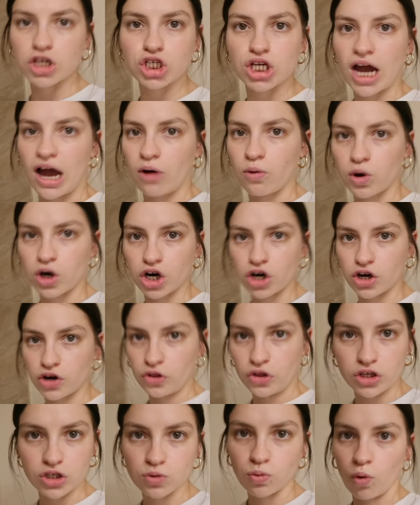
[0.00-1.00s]
the shower or
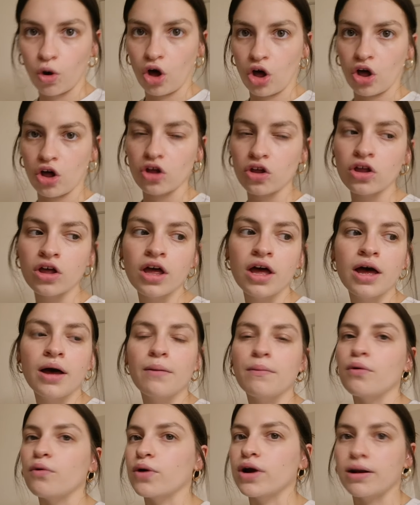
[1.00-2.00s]
this wall,
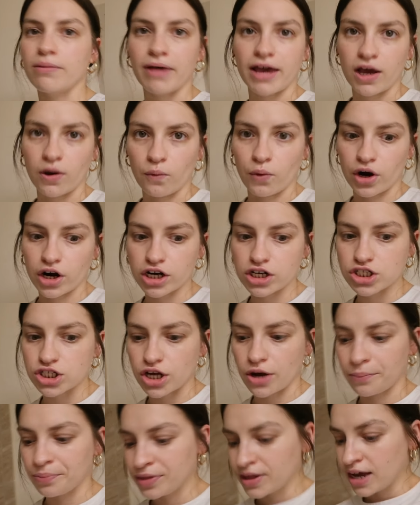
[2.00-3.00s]
but we're gonna make it work. So
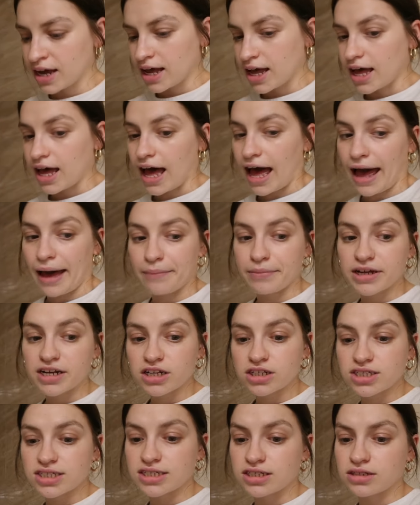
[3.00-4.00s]
I'm
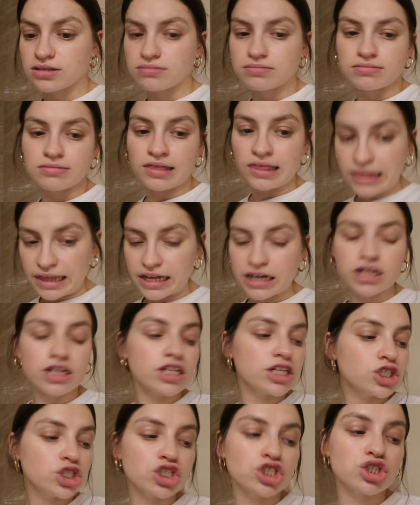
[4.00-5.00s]
gonna
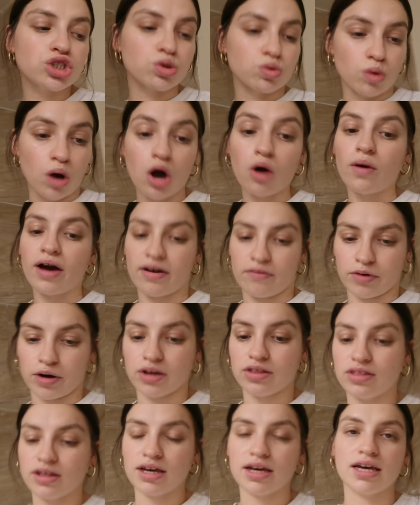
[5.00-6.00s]
literally just throw
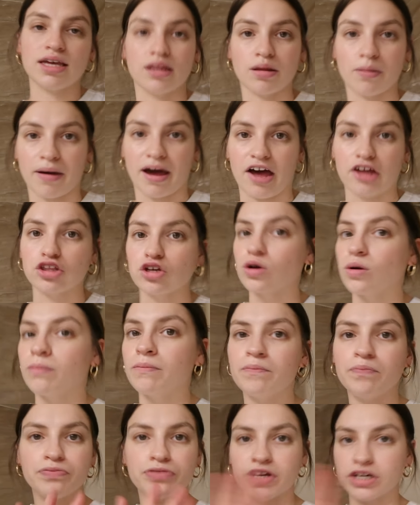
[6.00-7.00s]
everything in the
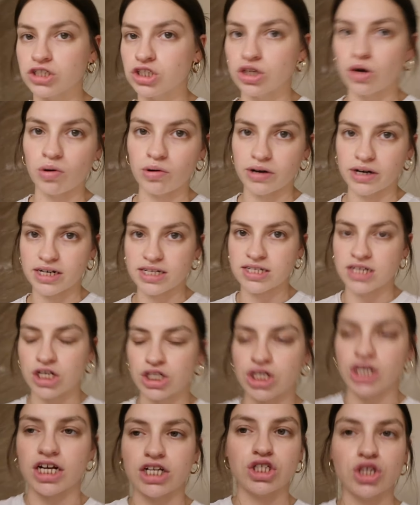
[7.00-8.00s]
bathroom. There's no
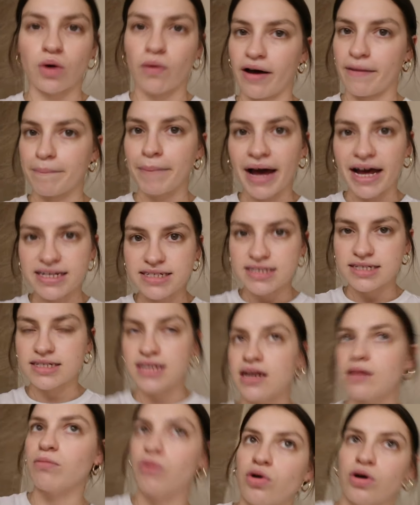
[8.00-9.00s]
organization. I don't have baskets
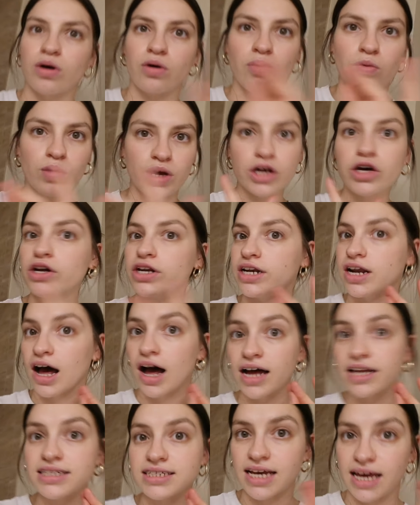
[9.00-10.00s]
anymore. We could
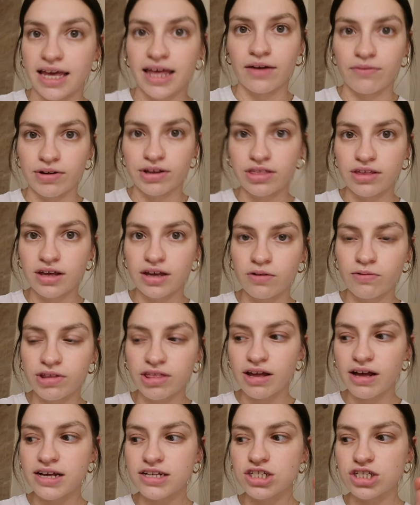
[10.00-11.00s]
not take everything with
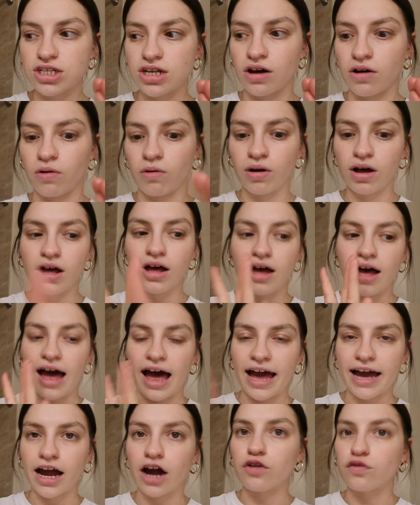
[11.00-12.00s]
us. So
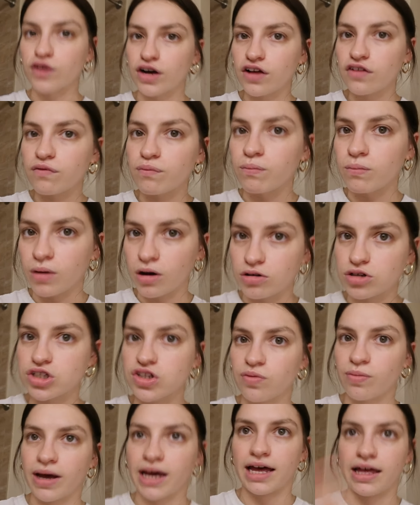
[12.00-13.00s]
I got rid of most
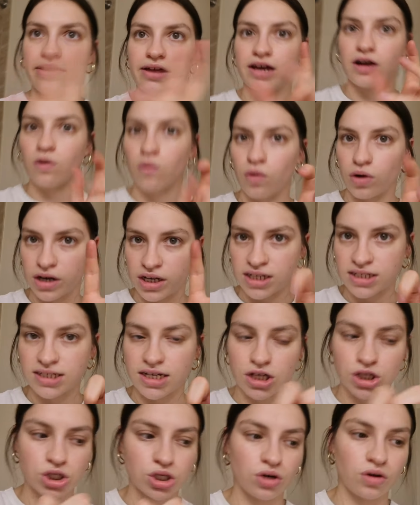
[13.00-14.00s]
of my like
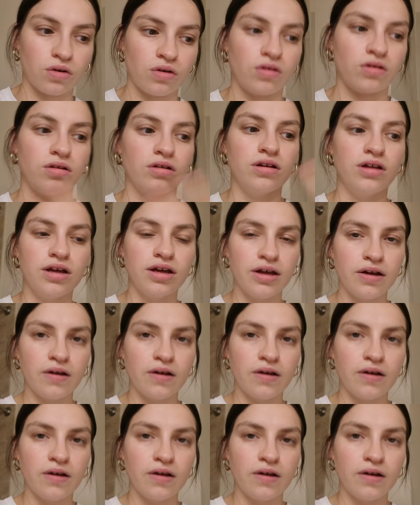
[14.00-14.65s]
organizational